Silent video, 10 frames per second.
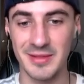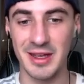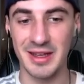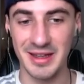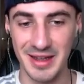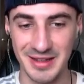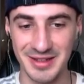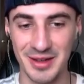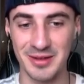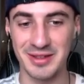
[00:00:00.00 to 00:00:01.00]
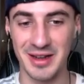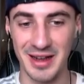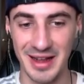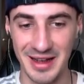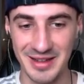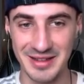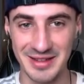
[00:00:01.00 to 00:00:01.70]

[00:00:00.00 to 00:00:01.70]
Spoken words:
Hey, let's go Silat.